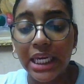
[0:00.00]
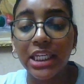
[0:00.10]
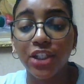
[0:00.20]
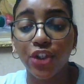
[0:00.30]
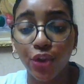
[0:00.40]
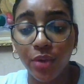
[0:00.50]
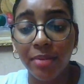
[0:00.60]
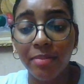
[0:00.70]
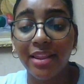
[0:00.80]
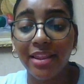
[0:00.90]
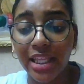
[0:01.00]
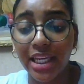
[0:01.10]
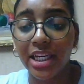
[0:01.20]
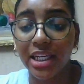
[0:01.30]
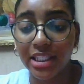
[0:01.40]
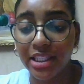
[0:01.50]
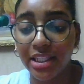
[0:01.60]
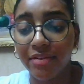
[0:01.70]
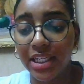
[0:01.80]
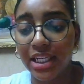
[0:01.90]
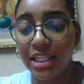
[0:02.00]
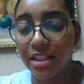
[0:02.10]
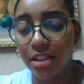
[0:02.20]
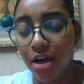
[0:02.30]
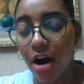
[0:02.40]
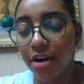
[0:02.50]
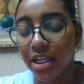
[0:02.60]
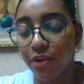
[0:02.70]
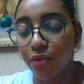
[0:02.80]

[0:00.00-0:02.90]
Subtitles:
In extreme athletic activity, the heart